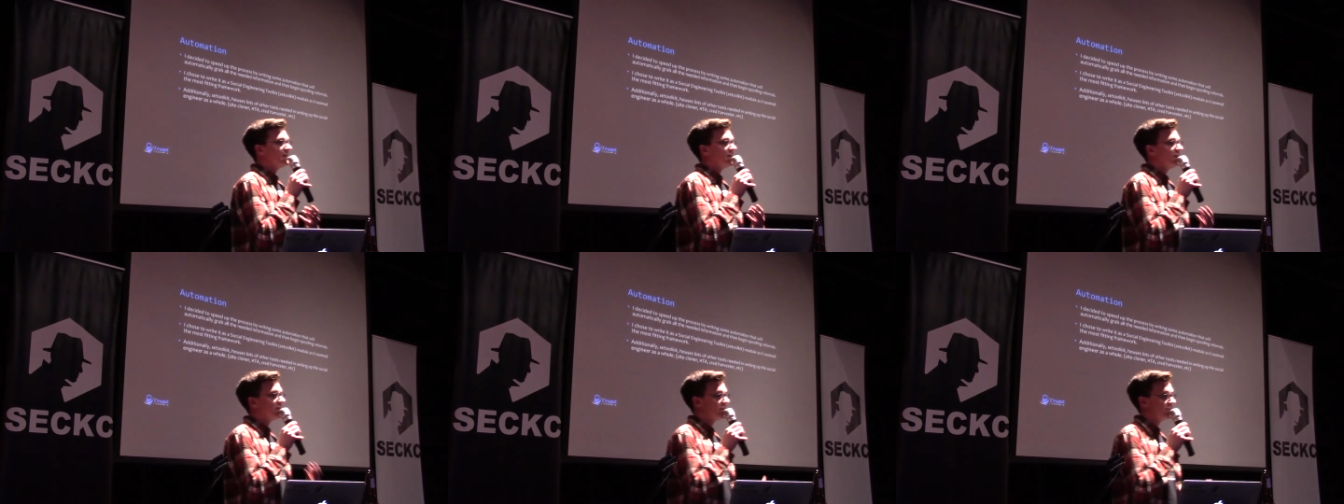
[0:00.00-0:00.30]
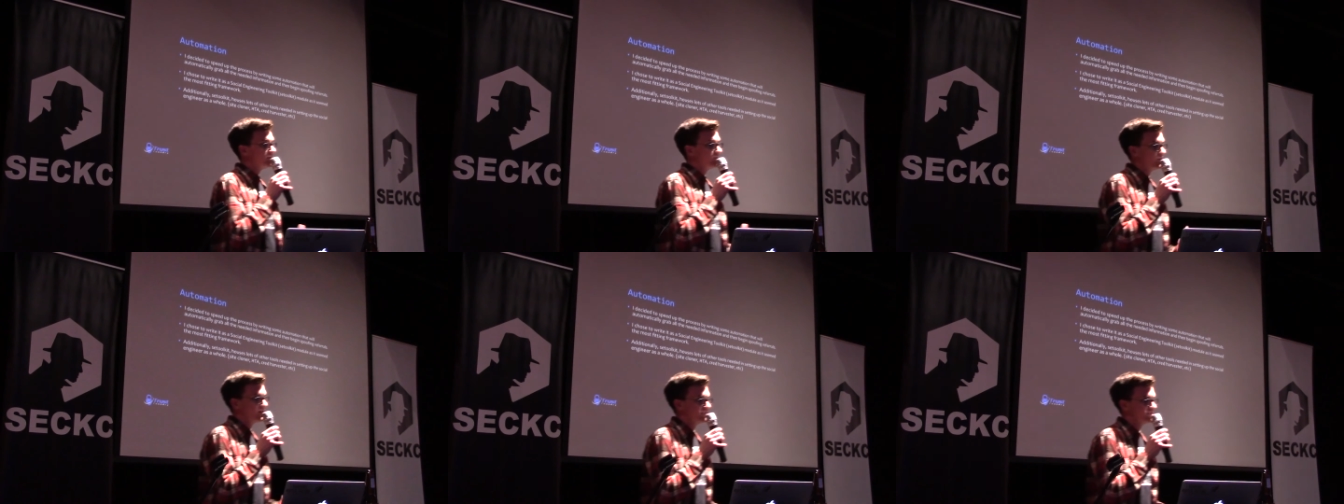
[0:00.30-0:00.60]

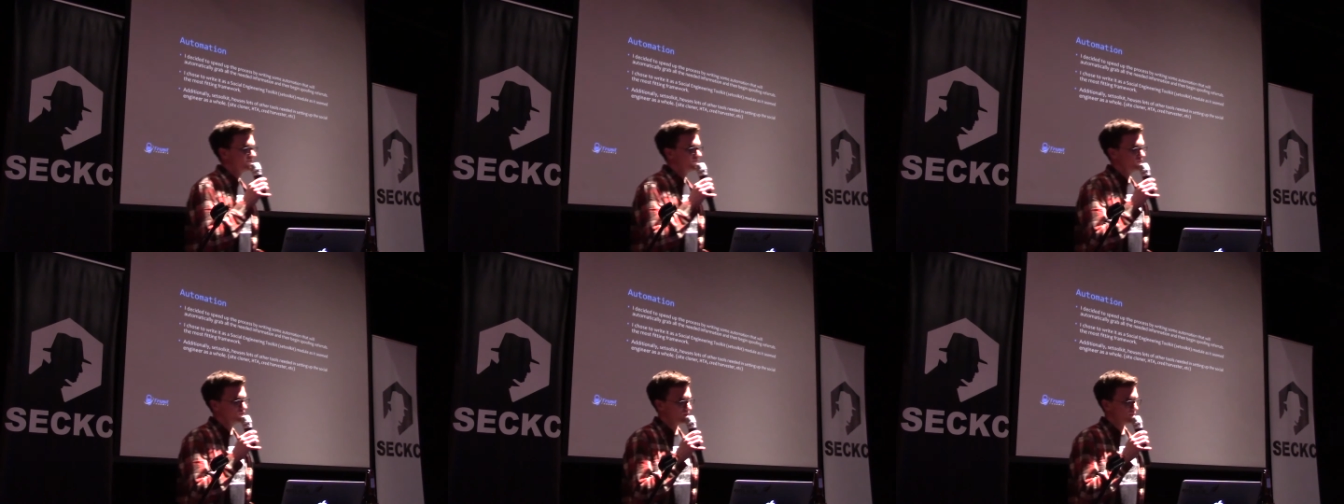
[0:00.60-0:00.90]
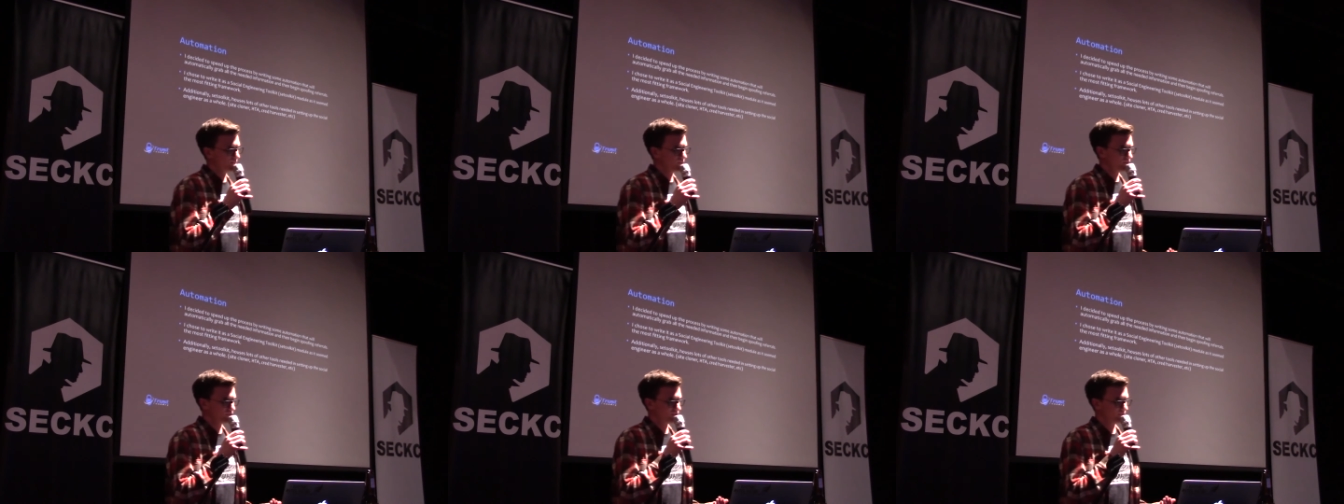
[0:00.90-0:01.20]
anyways if you want
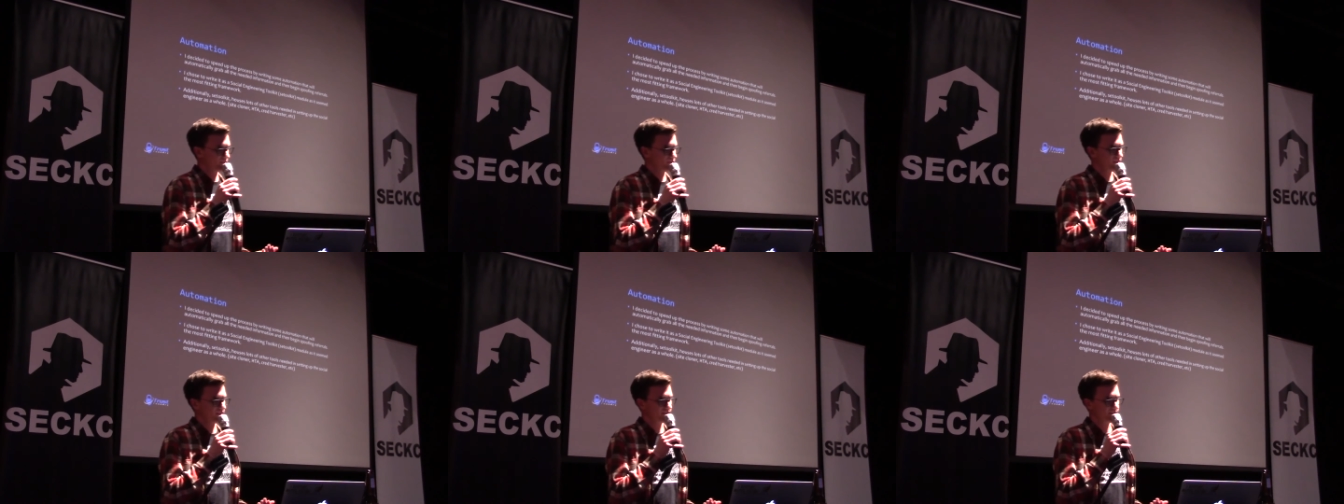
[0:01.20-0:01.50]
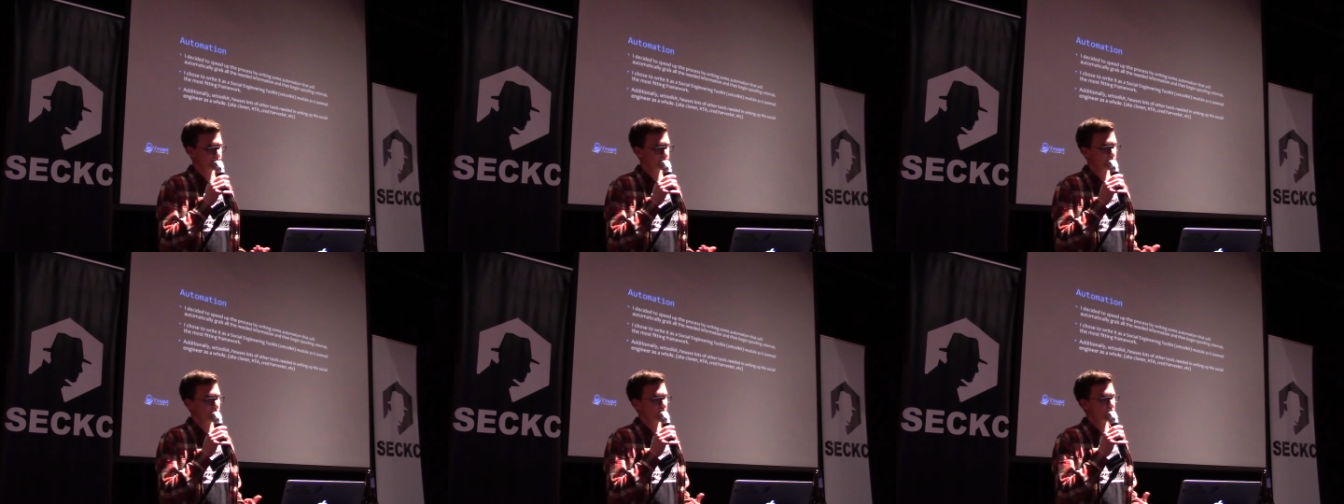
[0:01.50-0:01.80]
to pull something like
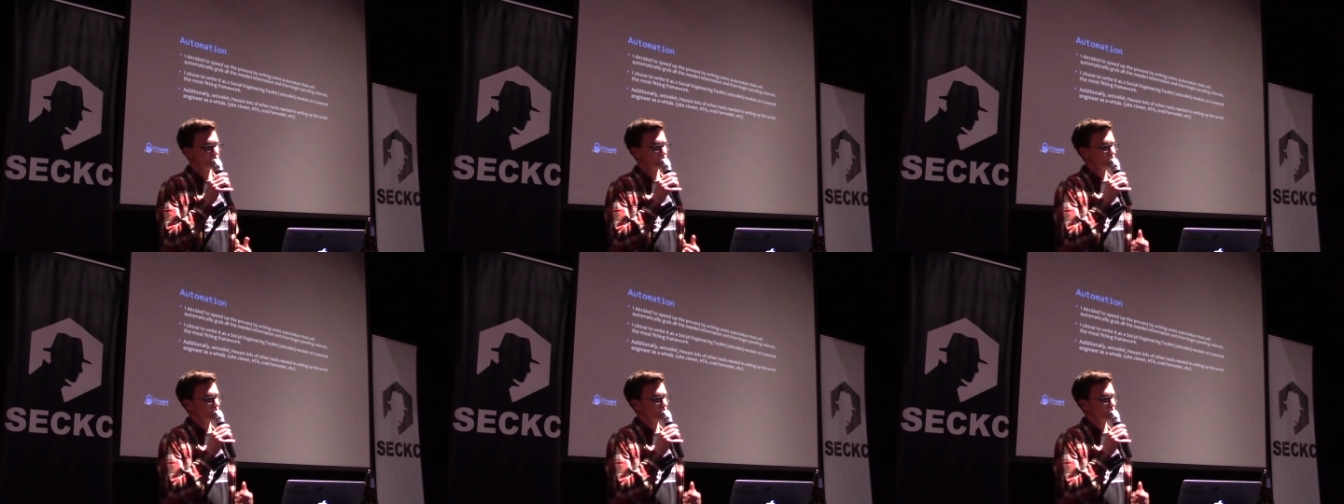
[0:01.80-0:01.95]
this off.